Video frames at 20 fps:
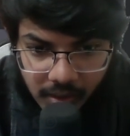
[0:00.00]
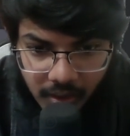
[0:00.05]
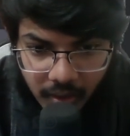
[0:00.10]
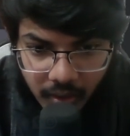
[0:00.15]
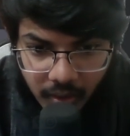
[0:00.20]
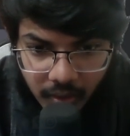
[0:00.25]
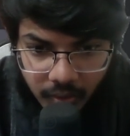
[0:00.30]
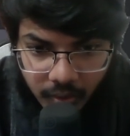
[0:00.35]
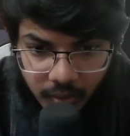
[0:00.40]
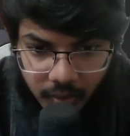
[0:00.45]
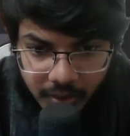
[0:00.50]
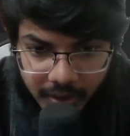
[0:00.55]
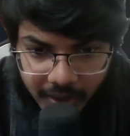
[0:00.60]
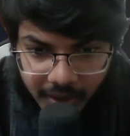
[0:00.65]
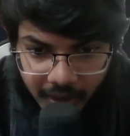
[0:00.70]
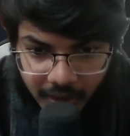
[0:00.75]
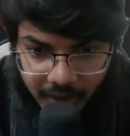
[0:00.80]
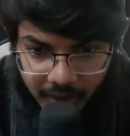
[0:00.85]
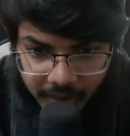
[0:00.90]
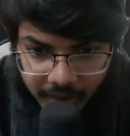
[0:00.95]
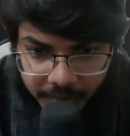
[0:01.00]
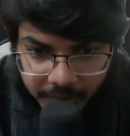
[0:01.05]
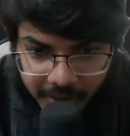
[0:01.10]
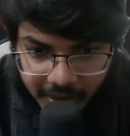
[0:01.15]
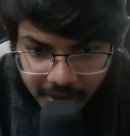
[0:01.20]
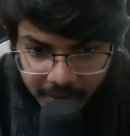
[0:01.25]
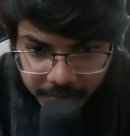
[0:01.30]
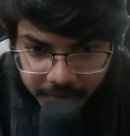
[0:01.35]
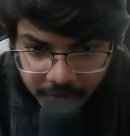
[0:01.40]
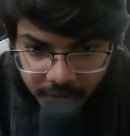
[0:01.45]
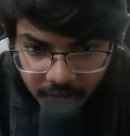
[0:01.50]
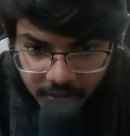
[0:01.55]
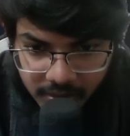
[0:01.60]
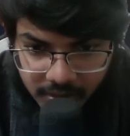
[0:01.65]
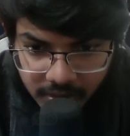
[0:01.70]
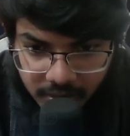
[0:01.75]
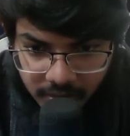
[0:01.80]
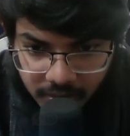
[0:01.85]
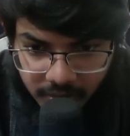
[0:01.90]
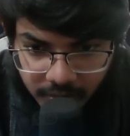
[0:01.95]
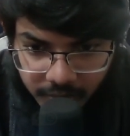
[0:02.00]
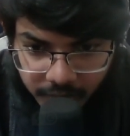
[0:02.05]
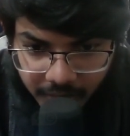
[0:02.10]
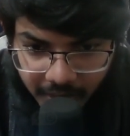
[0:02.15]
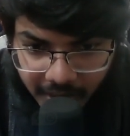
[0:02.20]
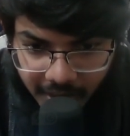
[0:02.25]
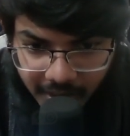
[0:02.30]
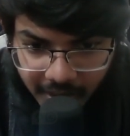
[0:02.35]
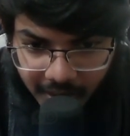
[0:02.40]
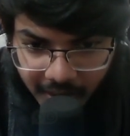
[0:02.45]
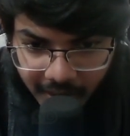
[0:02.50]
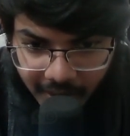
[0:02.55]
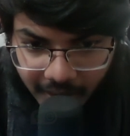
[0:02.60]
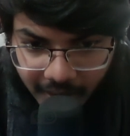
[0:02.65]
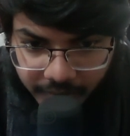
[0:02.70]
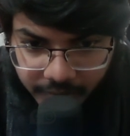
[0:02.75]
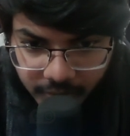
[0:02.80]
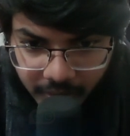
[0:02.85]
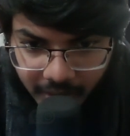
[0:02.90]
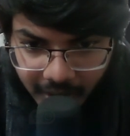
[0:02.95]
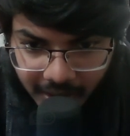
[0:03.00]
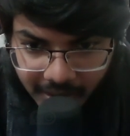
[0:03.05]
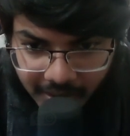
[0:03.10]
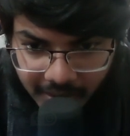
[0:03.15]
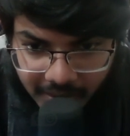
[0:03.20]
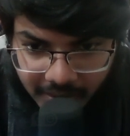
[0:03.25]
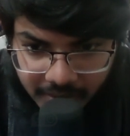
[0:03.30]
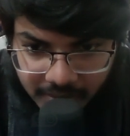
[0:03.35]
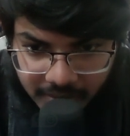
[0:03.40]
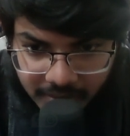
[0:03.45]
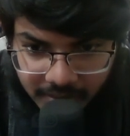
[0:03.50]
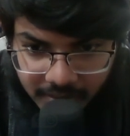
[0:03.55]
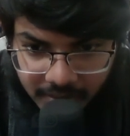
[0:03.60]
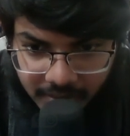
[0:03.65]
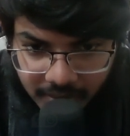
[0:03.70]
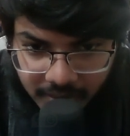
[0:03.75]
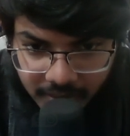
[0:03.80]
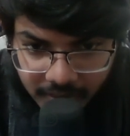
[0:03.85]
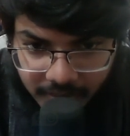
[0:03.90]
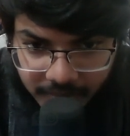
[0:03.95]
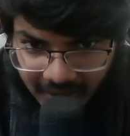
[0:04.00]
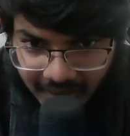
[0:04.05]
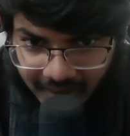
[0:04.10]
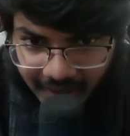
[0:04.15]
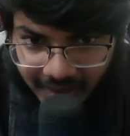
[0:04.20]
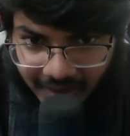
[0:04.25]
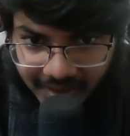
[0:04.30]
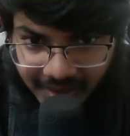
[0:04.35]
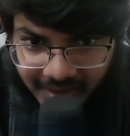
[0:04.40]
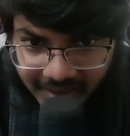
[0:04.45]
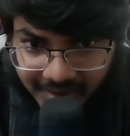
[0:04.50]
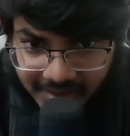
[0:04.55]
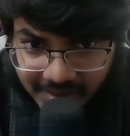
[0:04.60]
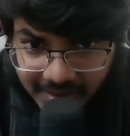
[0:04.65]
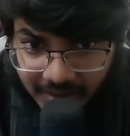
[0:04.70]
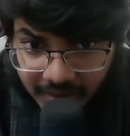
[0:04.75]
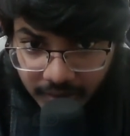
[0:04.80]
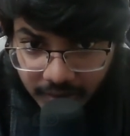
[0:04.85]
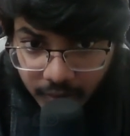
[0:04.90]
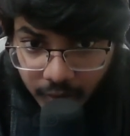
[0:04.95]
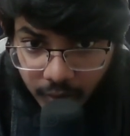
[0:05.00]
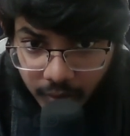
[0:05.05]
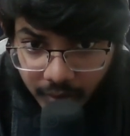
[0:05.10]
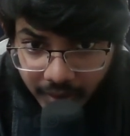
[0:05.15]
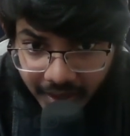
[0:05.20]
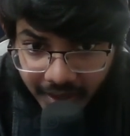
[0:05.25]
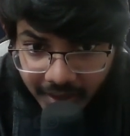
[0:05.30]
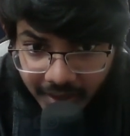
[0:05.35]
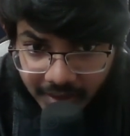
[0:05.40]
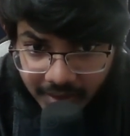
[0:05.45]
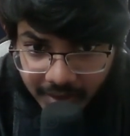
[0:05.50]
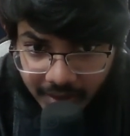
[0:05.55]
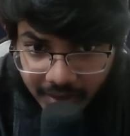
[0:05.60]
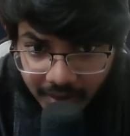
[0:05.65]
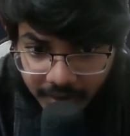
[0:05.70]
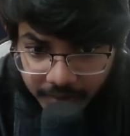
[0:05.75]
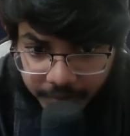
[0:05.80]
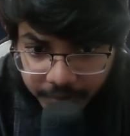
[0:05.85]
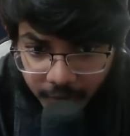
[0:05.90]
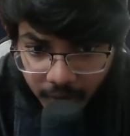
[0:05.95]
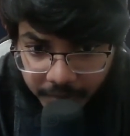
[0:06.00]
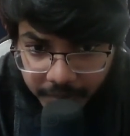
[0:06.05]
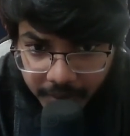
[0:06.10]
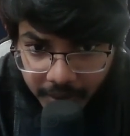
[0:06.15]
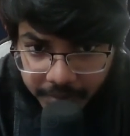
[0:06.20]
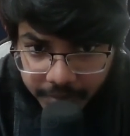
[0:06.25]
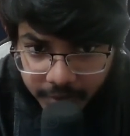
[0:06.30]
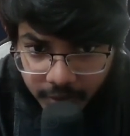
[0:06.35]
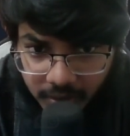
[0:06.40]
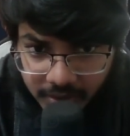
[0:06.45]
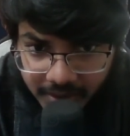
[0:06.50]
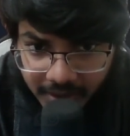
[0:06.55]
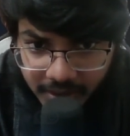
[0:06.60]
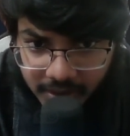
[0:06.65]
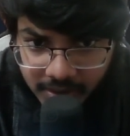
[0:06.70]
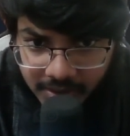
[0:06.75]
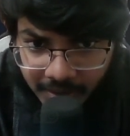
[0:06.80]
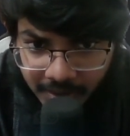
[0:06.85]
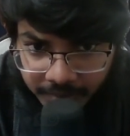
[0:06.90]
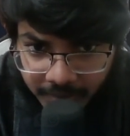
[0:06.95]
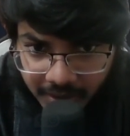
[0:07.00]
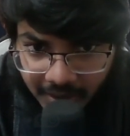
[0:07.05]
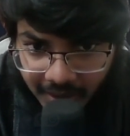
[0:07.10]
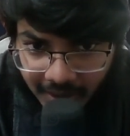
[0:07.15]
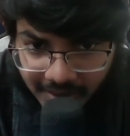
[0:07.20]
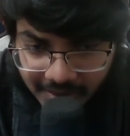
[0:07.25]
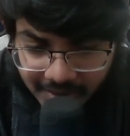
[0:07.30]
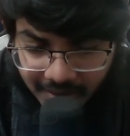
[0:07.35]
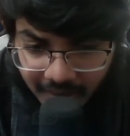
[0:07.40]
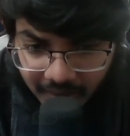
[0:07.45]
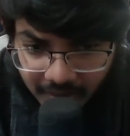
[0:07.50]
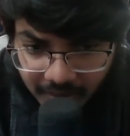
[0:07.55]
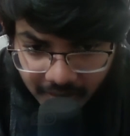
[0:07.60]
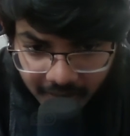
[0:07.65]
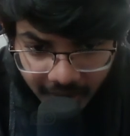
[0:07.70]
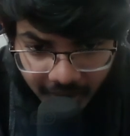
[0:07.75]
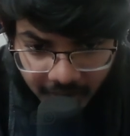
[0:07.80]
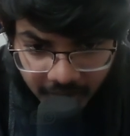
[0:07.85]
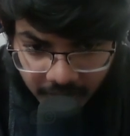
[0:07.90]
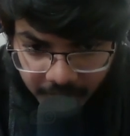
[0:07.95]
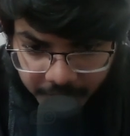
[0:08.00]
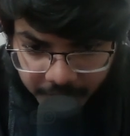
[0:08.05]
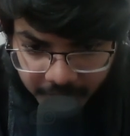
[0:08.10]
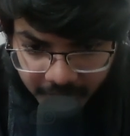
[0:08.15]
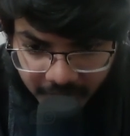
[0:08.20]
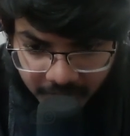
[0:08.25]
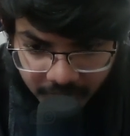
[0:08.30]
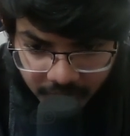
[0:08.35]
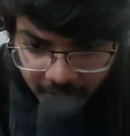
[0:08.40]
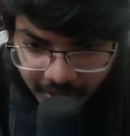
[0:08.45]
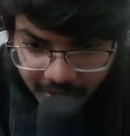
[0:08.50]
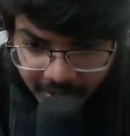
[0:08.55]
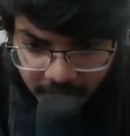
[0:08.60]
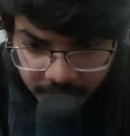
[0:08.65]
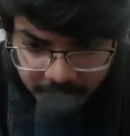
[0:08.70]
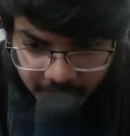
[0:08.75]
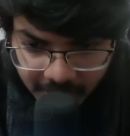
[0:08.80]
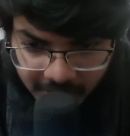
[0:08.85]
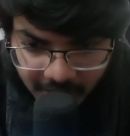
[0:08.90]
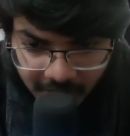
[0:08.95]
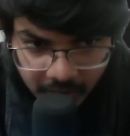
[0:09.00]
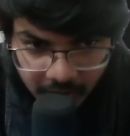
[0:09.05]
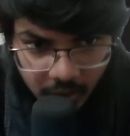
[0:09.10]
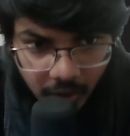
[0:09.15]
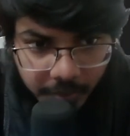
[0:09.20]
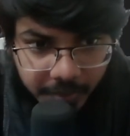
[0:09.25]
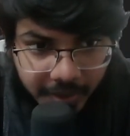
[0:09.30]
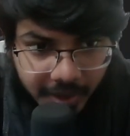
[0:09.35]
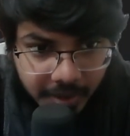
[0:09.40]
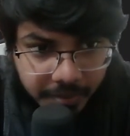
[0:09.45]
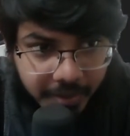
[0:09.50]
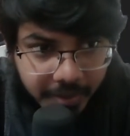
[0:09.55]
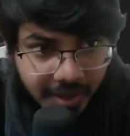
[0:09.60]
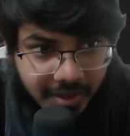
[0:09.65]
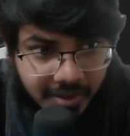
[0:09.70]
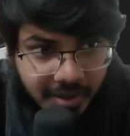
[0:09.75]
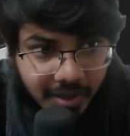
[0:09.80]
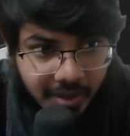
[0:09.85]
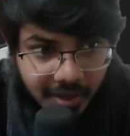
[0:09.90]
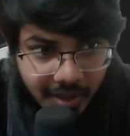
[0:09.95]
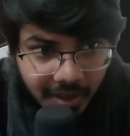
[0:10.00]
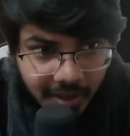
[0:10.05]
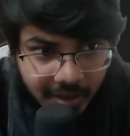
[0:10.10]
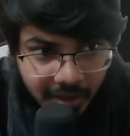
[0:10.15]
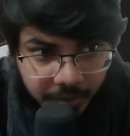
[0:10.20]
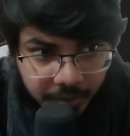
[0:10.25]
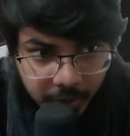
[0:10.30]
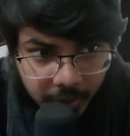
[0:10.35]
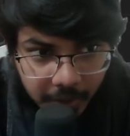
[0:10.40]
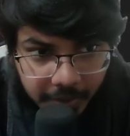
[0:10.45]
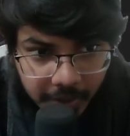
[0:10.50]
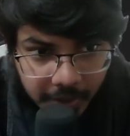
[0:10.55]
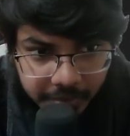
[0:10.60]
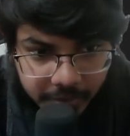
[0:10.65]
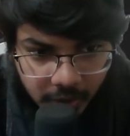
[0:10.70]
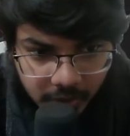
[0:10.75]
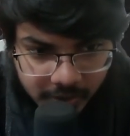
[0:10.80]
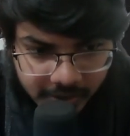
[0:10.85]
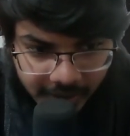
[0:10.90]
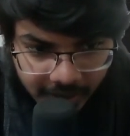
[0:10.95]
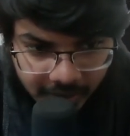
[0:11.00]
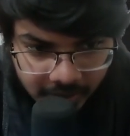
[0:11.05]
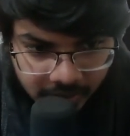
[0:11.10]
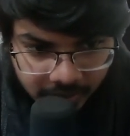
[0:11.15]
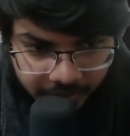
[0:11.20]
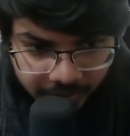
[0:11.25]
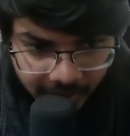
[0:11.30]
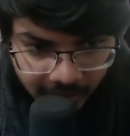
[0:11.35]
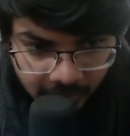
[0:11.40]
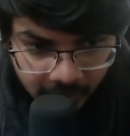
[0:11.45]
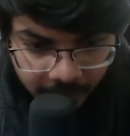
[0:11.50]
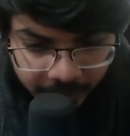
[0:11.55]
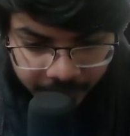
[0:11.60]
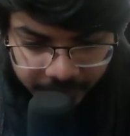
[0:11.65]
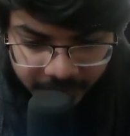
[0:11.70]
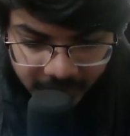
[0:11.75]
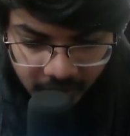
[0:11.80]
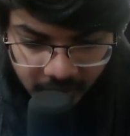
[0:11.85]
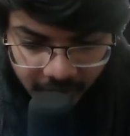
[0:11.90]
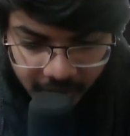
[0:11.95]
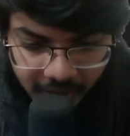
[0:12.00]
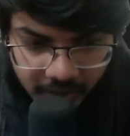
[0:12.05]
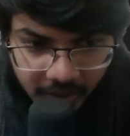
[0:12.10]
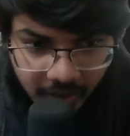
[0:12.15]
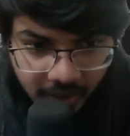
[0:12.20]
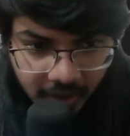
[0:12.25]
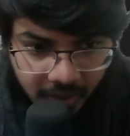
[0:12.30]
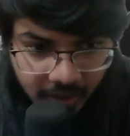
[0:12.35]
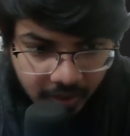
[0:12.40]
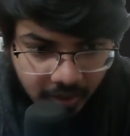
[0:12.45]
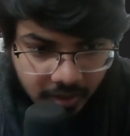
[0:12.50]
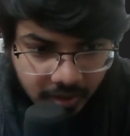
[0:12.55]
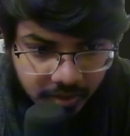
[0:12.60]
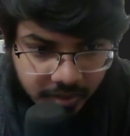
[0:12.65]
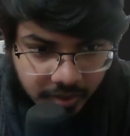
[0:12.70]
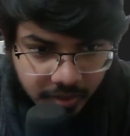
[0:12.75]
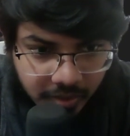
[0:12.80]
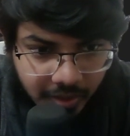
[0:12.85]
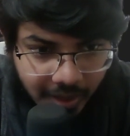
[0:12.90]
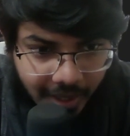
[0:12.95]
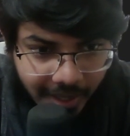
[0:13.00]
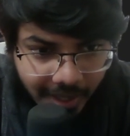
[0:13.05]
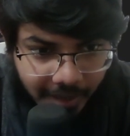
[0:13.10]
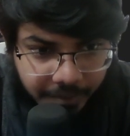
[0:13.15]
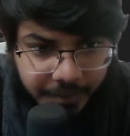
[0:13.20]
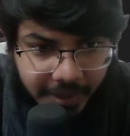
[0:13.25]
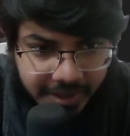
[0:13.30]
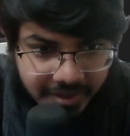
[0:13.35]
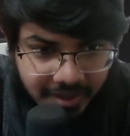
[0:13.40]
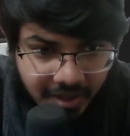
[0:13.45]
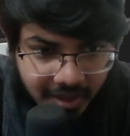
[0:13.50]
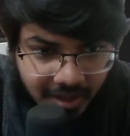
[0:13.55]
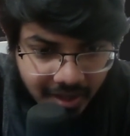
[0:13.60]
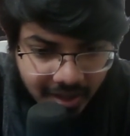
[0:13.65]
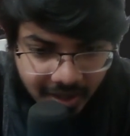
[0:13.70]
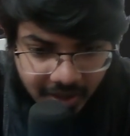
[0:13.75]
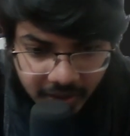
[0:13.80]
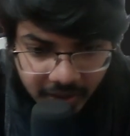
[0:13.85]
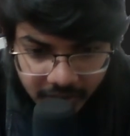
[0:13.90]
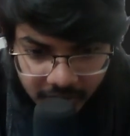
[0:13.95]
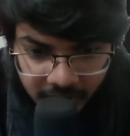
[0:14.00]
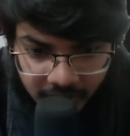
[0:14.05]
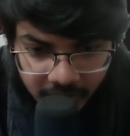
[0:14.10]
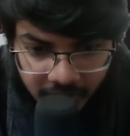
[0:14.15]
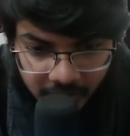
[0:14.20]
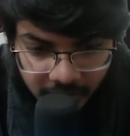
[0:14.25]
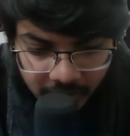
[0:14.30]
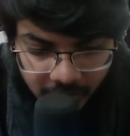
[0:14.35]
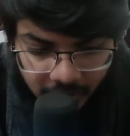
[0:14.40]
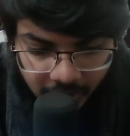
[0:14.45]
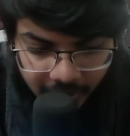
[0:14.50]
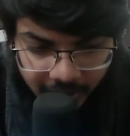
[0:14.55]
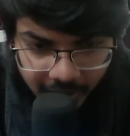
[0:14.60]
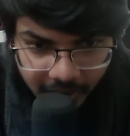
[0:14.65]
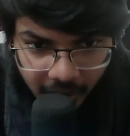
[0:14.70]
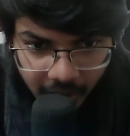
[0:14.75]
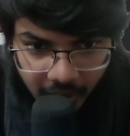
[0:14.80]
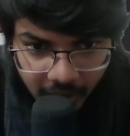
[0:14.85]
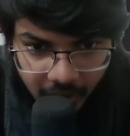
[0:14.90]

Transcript: Okay, but I'm not sure where I have to add this. I think this is going to go in the popup.js. I'm going to ask it later, but right now I'm just going to copy and paste it in the popup.js file. All right. So I have pasted it here. All right.